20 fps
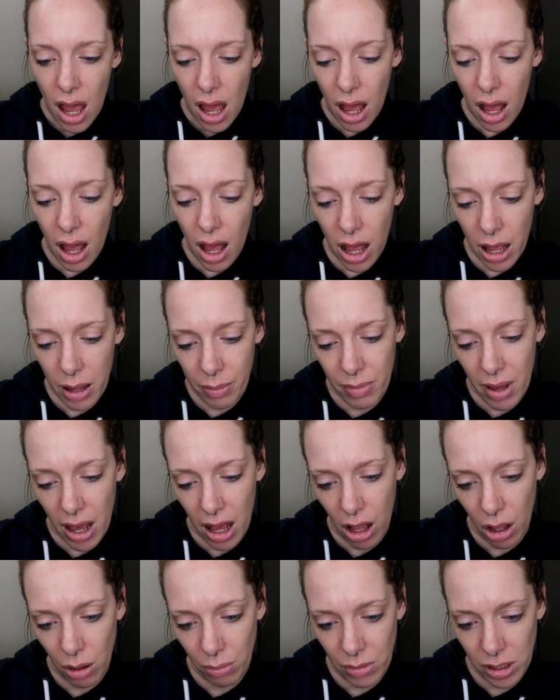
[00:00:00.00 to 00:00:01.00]

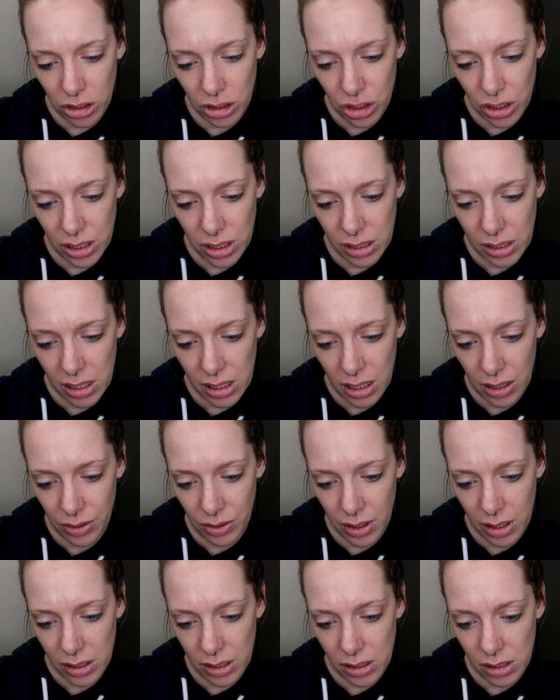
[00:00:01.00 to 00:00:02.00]
How much is in
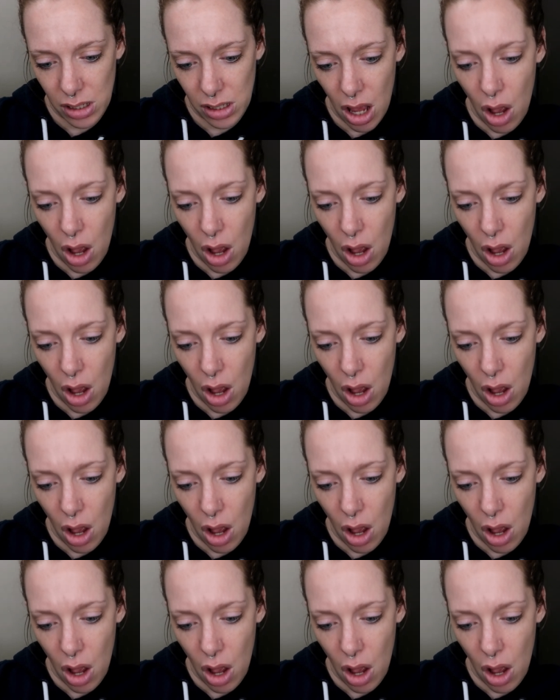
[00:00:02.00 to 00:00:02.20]
this?